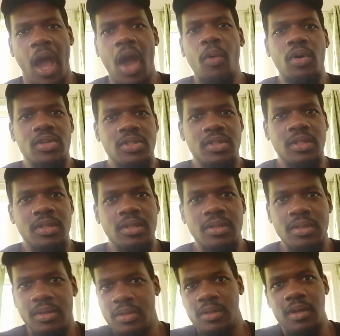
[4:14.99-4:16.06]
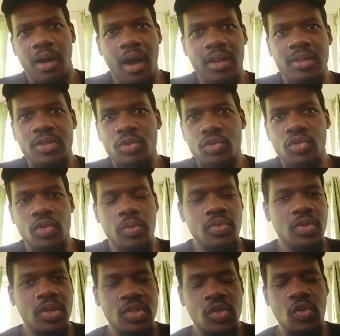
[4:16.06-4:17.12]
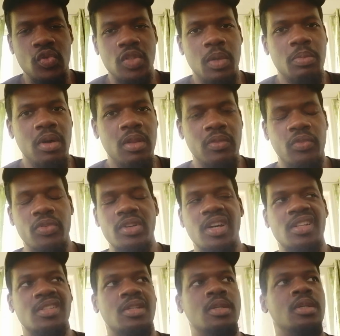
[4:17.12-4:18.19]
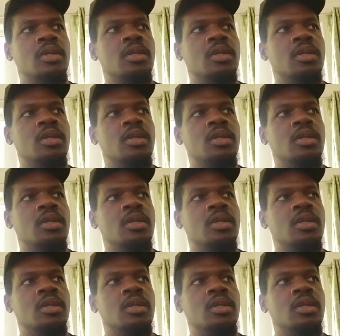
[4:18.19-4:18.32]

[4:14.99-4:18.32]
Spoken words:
I watched it on YouTube. So excuse our brother for that.